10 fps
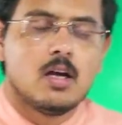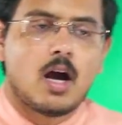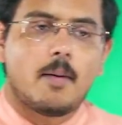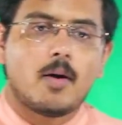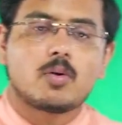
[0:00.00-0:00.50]

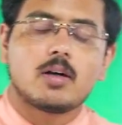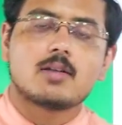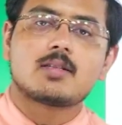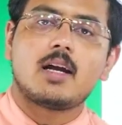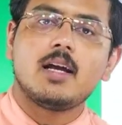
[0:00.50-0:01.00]
about
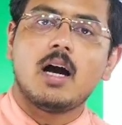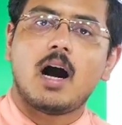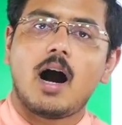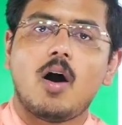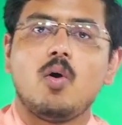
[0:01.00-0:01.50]
understanding
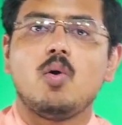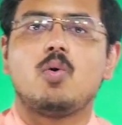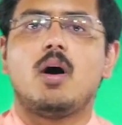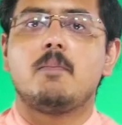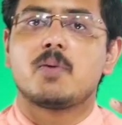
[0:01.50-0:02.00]
how
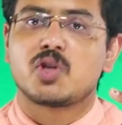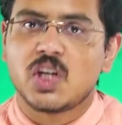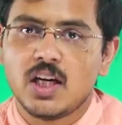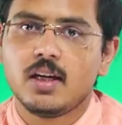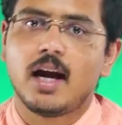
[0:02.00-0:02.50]
a
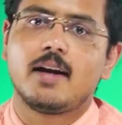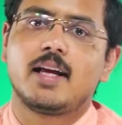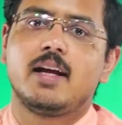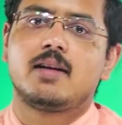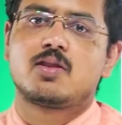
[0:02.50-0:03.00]
machine can
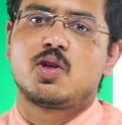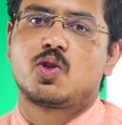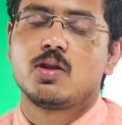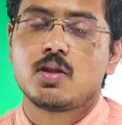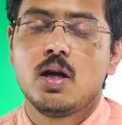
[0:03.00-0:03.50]
take
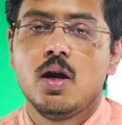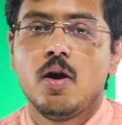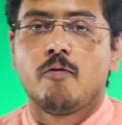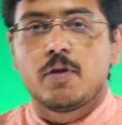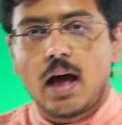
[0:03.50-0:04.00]
decisions
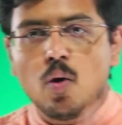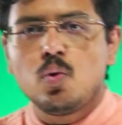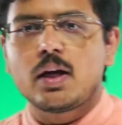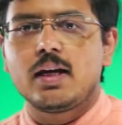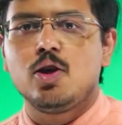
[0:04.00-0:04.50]

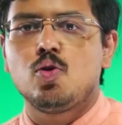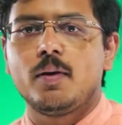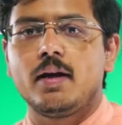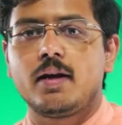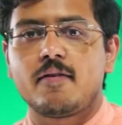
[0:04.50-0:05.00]
without any
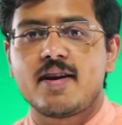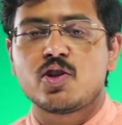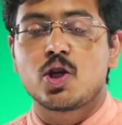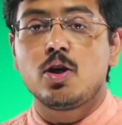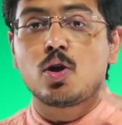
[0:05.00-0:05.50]
human
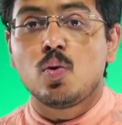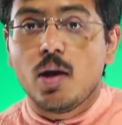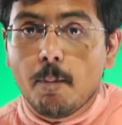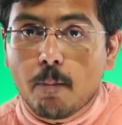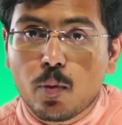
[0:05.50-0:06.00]
intervention to
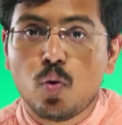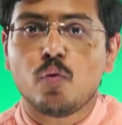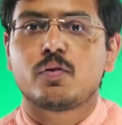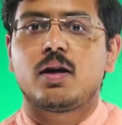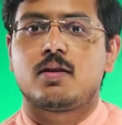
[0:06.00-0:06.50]

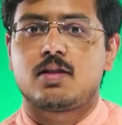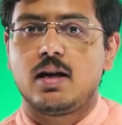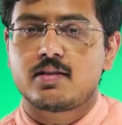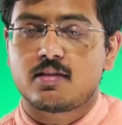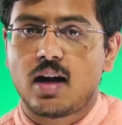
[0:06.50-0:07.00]
improve the
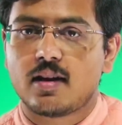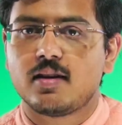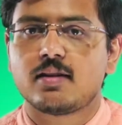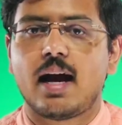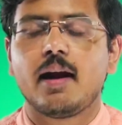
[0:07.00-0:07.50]
results, rather
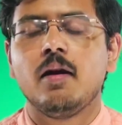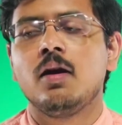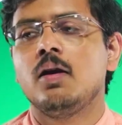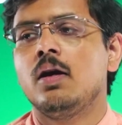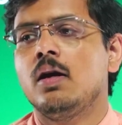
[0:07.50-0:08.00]
than
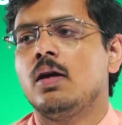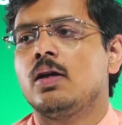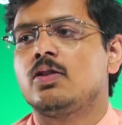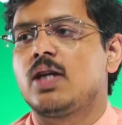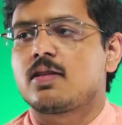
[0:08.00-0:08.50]

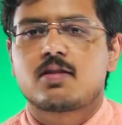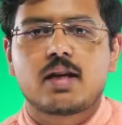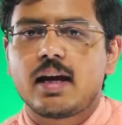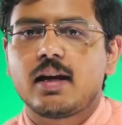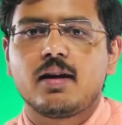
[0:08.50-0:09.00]
just
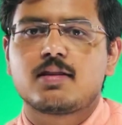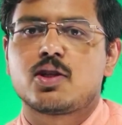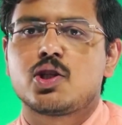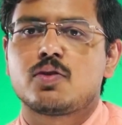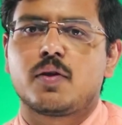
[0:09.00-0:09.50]
taking
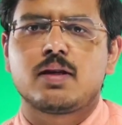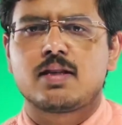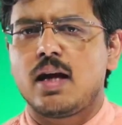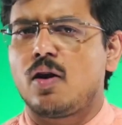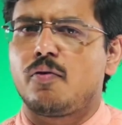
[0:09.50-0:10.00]
decisions for the
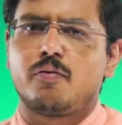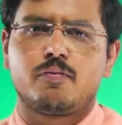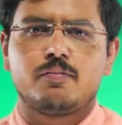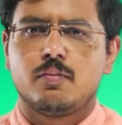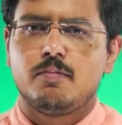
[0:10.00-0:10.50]
sake of
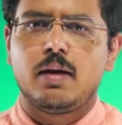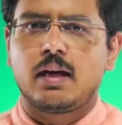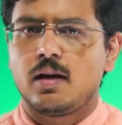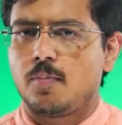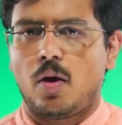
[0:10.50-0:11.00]

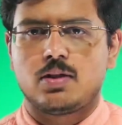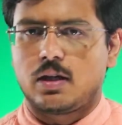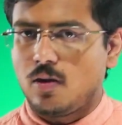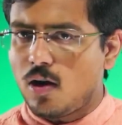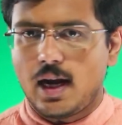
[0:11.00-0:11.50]
making a
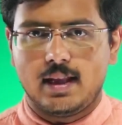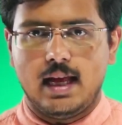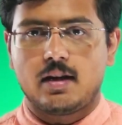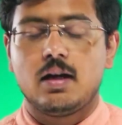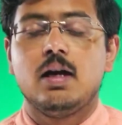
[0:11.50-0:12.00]
project. Not like
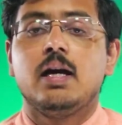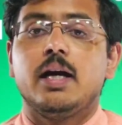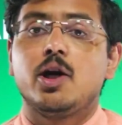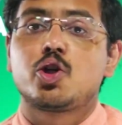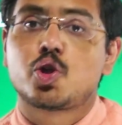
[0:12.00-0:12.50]
that.
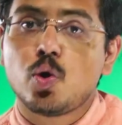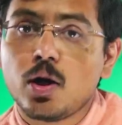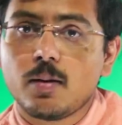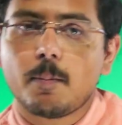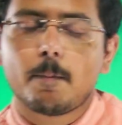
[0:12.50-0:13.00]
It
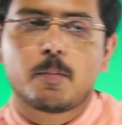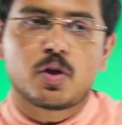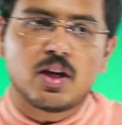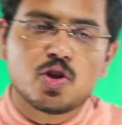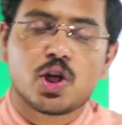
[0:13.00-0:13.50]
should
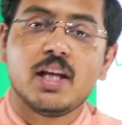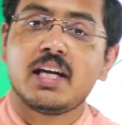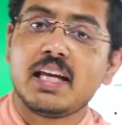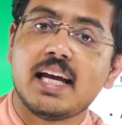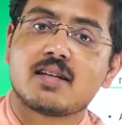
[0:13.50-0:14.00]
potentially
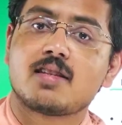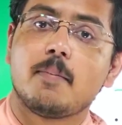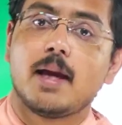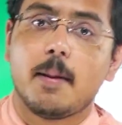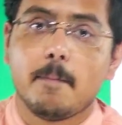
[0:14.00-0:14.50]
create some
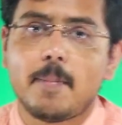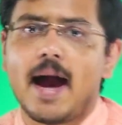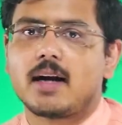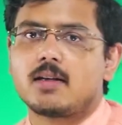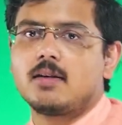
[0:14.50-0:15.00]

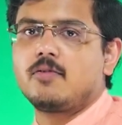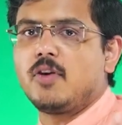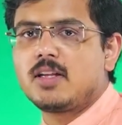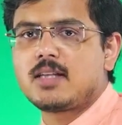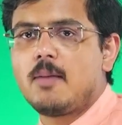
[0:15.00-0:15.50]
impact. For
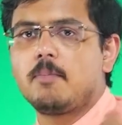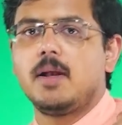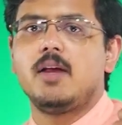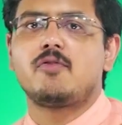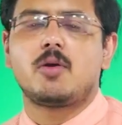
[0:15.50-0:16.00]

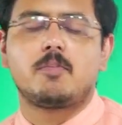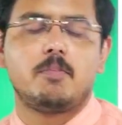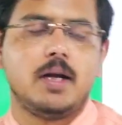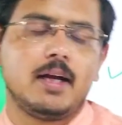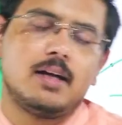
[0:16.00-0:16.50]
example, if you're
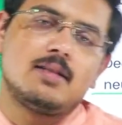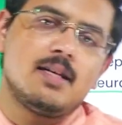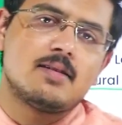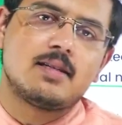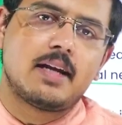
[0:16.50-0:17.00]
building a
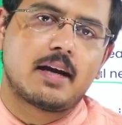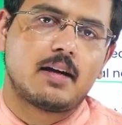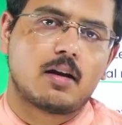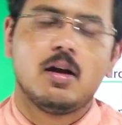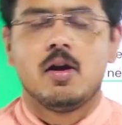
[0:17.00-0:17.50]
disease
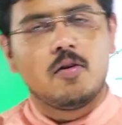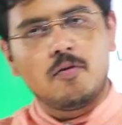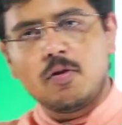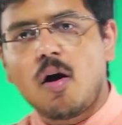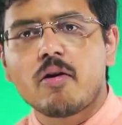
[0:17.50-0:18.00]
detector,
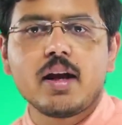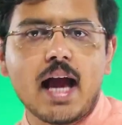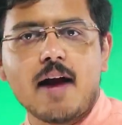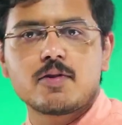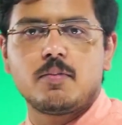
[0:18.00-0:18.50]
we already
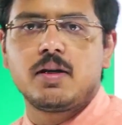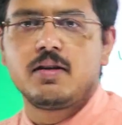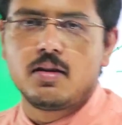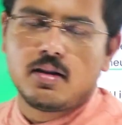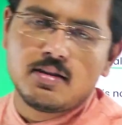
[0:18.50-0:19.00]
have some
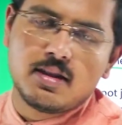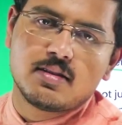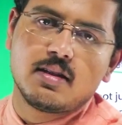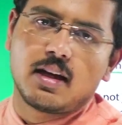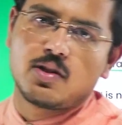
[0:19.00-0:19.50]
disease
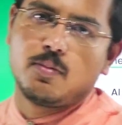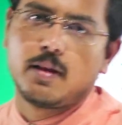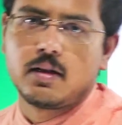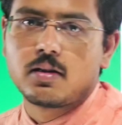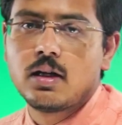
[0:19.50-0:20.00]
detection
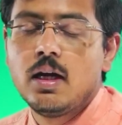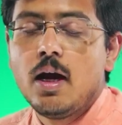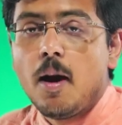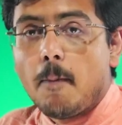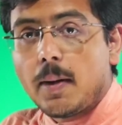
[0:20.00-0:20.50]
method,
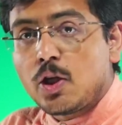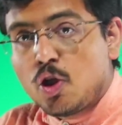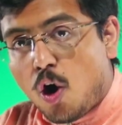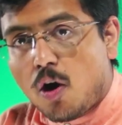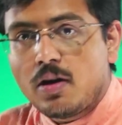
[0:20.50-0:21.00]
but
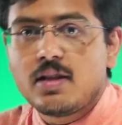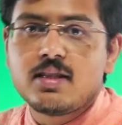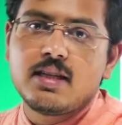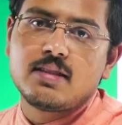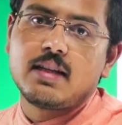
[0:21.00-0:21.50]
your
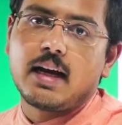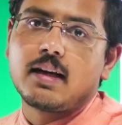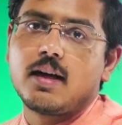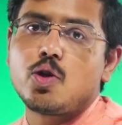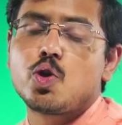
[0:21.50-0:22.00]
disease
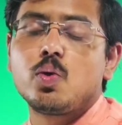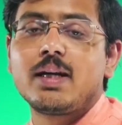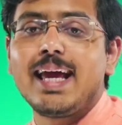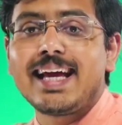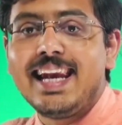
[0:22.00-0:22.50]
detector should
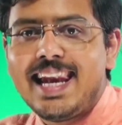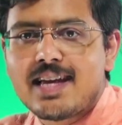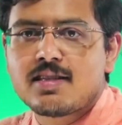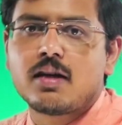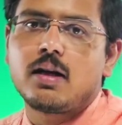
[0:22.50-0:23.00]
take
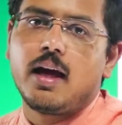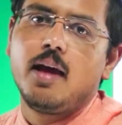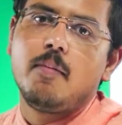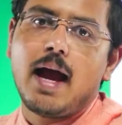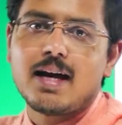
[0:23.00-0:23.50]
lesser
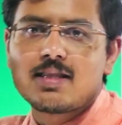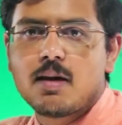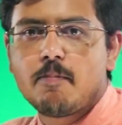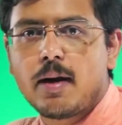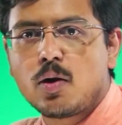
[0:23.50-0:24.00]
time as
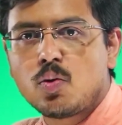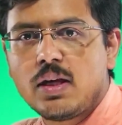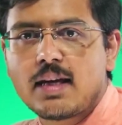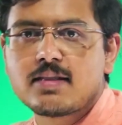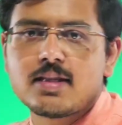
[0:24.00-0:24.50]
compared to the
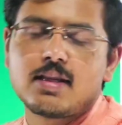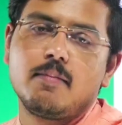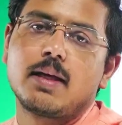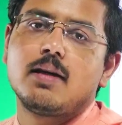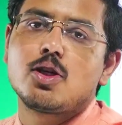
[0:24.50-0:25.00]
existing
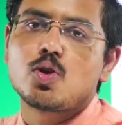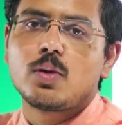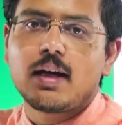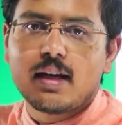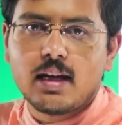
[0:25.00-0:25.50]
method, so
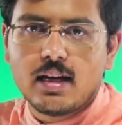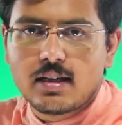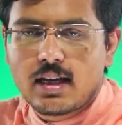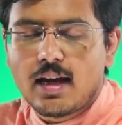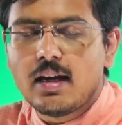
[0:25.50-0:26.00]
that
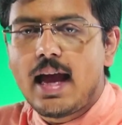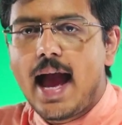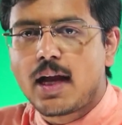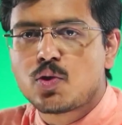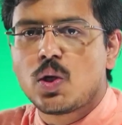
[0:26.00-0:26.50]
it can
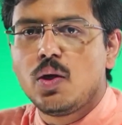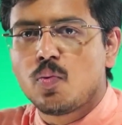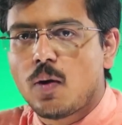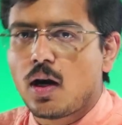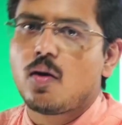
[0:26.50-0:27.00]
actually
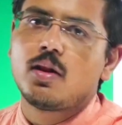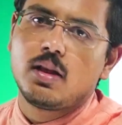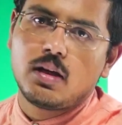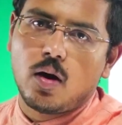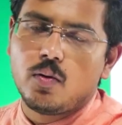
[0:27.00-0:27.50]
work on
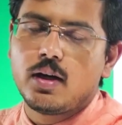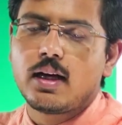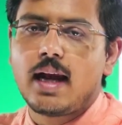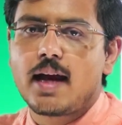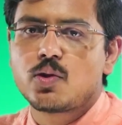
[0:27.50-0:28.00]
the ground. It
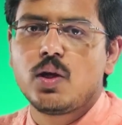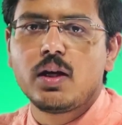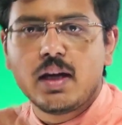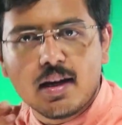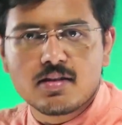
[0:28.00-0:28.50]
can actually
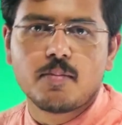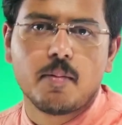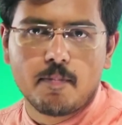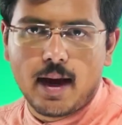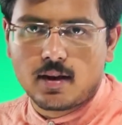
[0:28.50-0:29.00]
create some
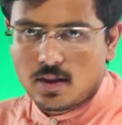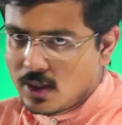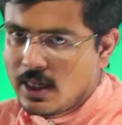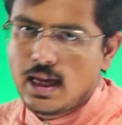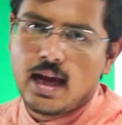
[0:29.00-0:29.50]
impact.
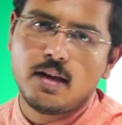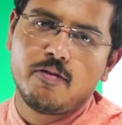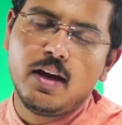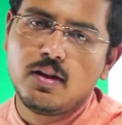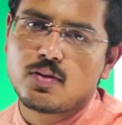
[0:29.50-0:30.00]

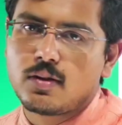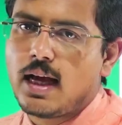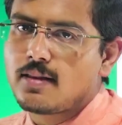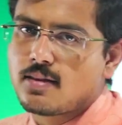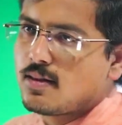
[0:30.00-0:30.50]
Fine. So
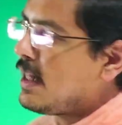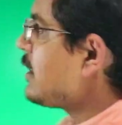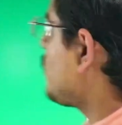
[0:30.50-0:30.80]
that's